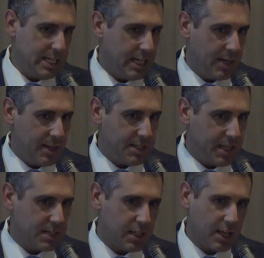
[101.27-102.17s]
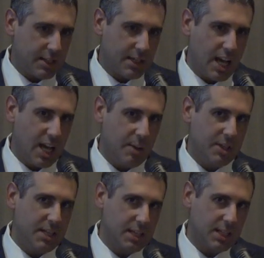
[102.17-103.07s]
It takes a lot of time.
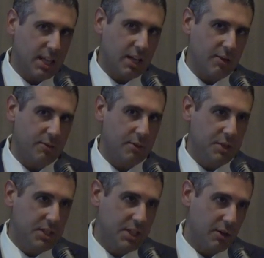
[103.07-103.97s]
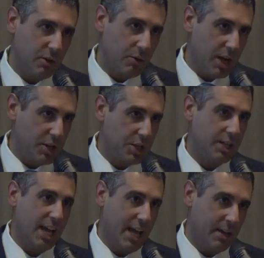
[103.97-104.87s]
It takes a lot of
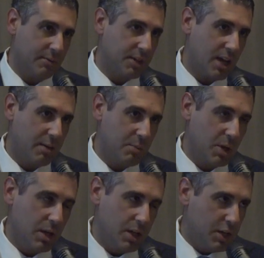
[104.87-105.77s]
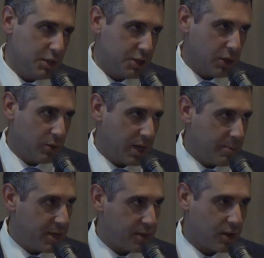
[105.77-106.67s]
deterioration ahead of time. So when
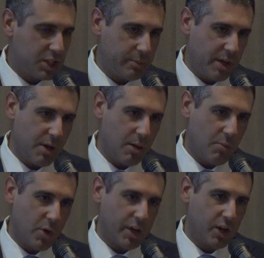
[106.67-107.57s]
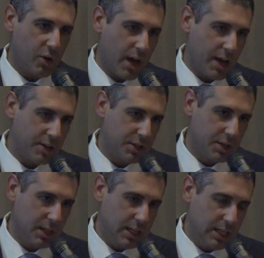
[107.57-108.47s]
anybody talks to me about market
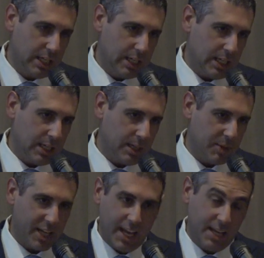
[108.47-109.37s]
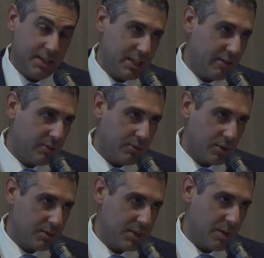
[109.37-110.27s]
crash, like 87,
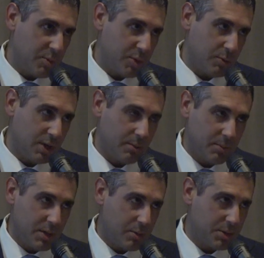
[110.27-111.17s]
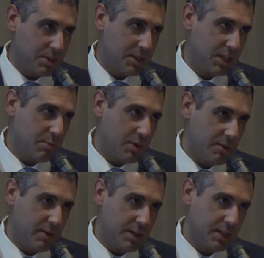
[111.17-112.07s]
for example, well, there was a 6-month
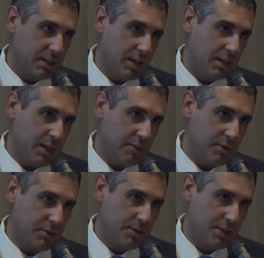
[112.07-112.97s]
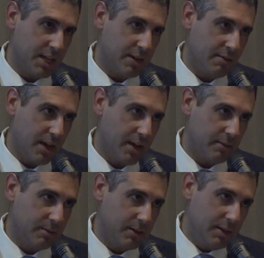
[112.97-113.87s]
advanced decline line divergence ahead of
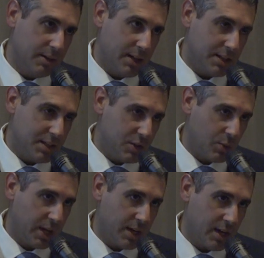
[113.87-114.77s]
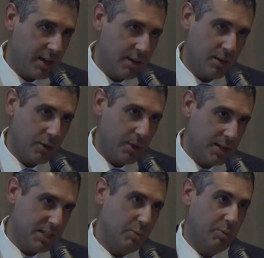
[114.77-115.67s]
that. 1929, another great
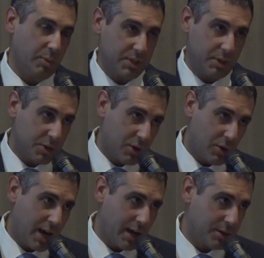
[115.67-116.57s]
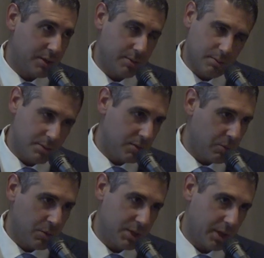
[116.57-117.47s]
example. People say it was a crash.
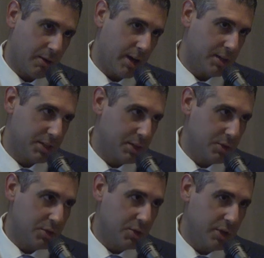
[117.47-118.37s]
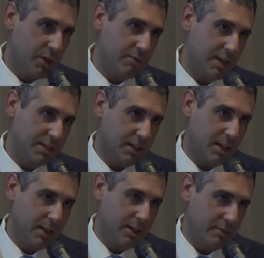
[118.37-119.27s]
It wasn't a crash. There was a 2-year advanced
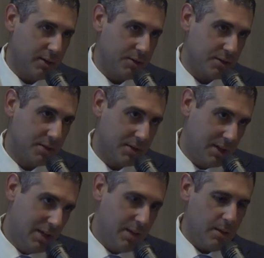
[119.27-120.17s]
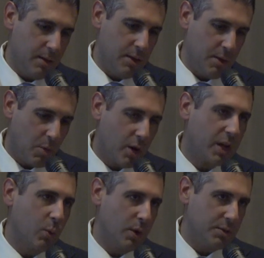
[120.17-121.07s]
decline line divergence. Right. The
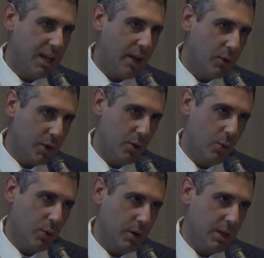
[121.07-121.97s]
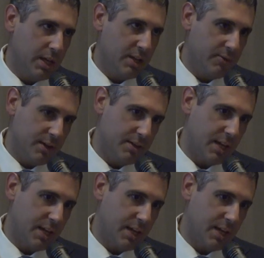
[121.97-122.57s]
market will tell you if it is